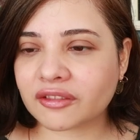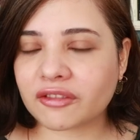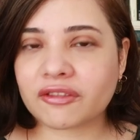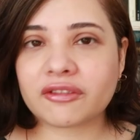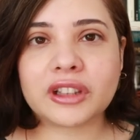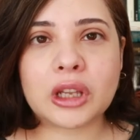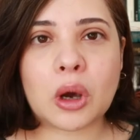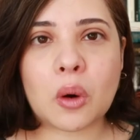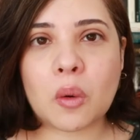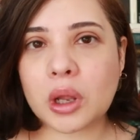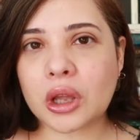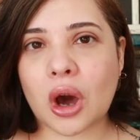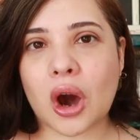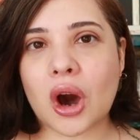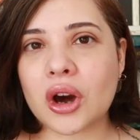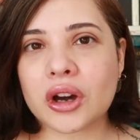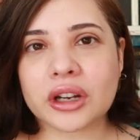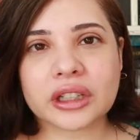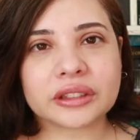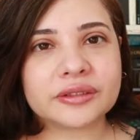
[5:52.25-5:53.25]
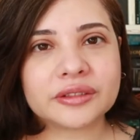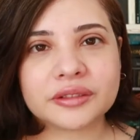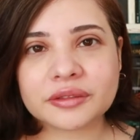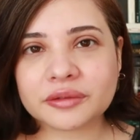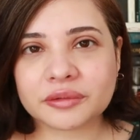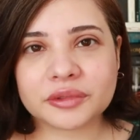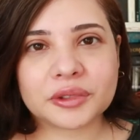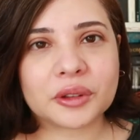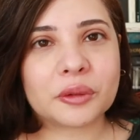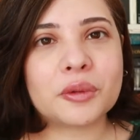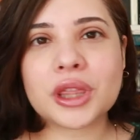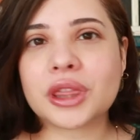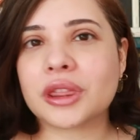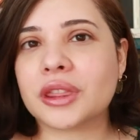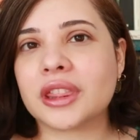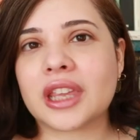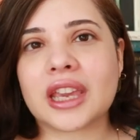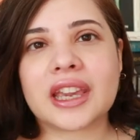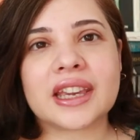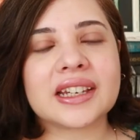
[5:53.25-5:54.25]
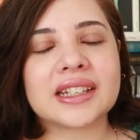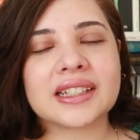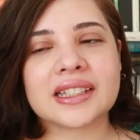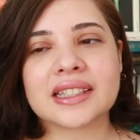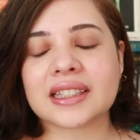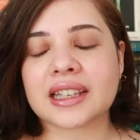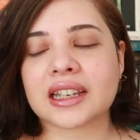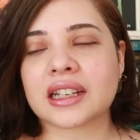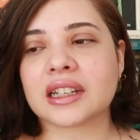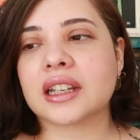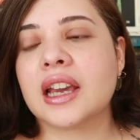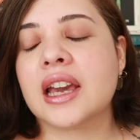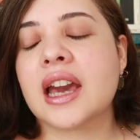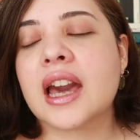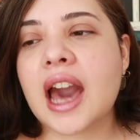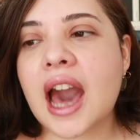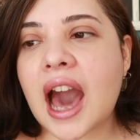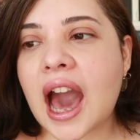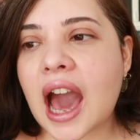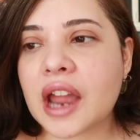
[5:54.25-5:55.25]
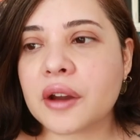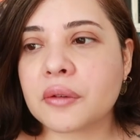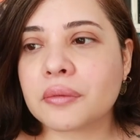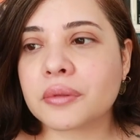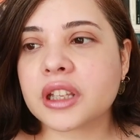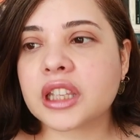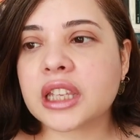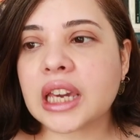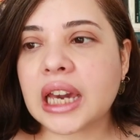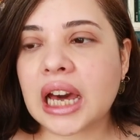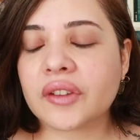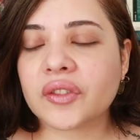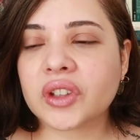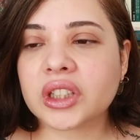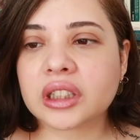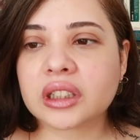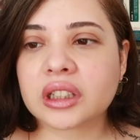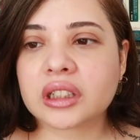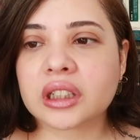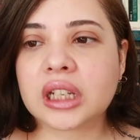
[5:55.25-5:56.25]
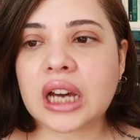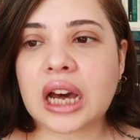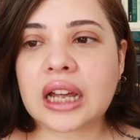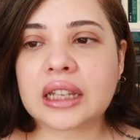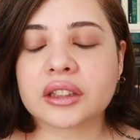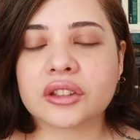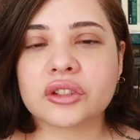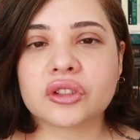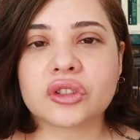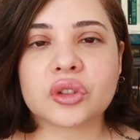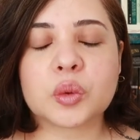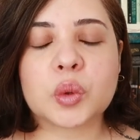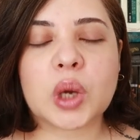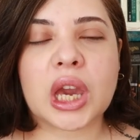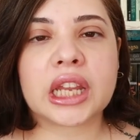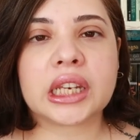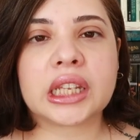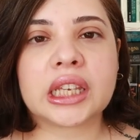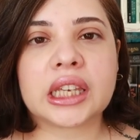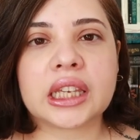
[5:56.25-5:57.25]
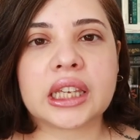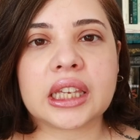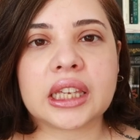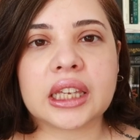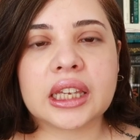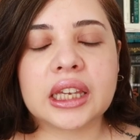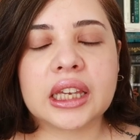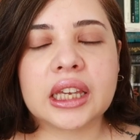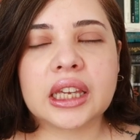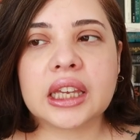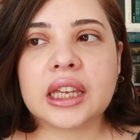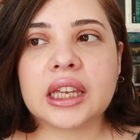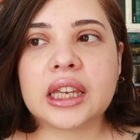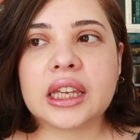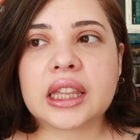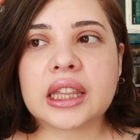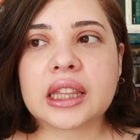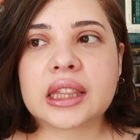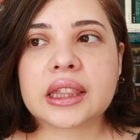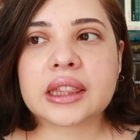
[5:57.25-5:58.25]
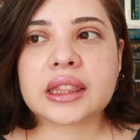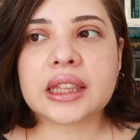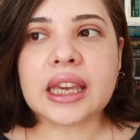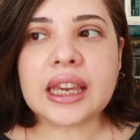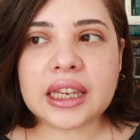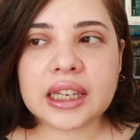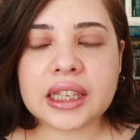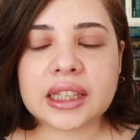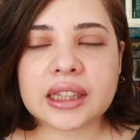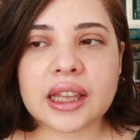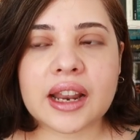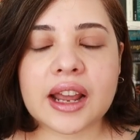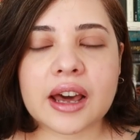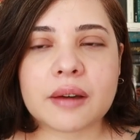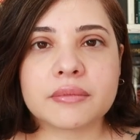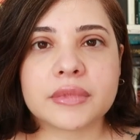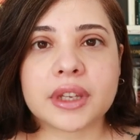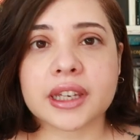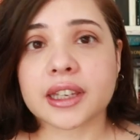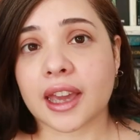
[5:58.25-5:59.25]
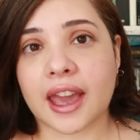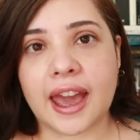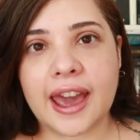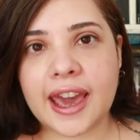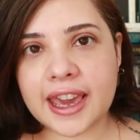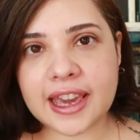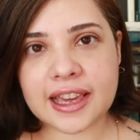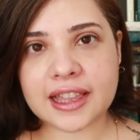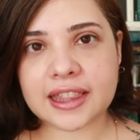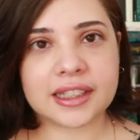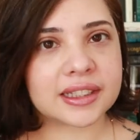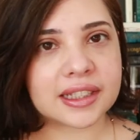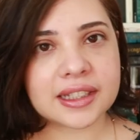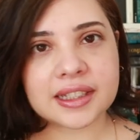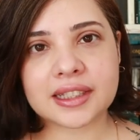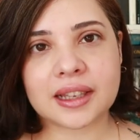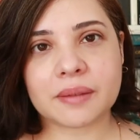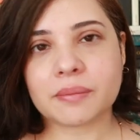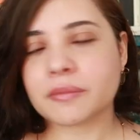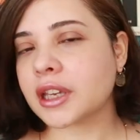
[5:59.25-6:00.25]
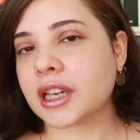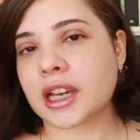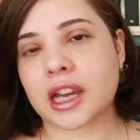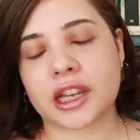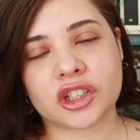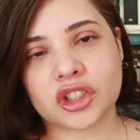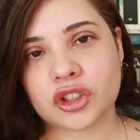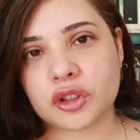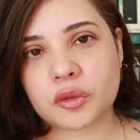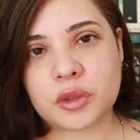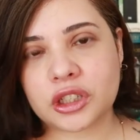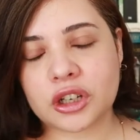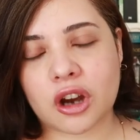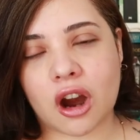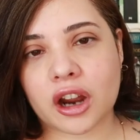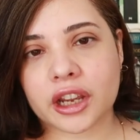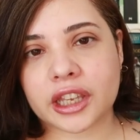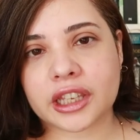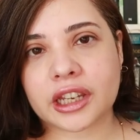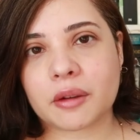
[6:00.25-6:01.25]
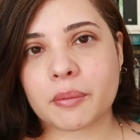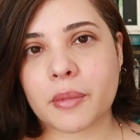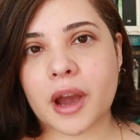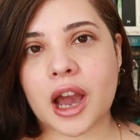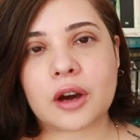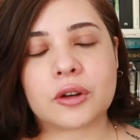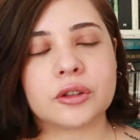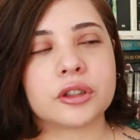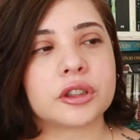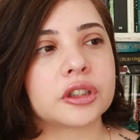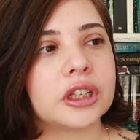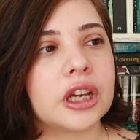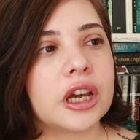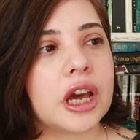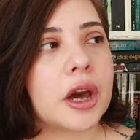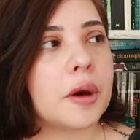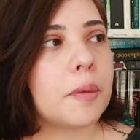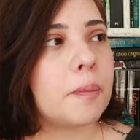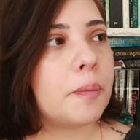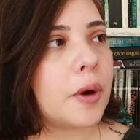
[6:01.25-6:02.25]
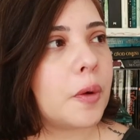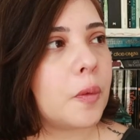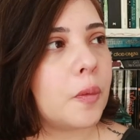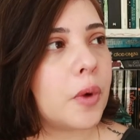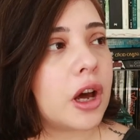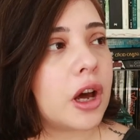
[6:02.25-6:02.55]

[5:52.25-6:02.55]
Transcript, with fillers: flow along with things and I really haven't gotten to any thing that I'm like, hey, this is something I should be talking about. But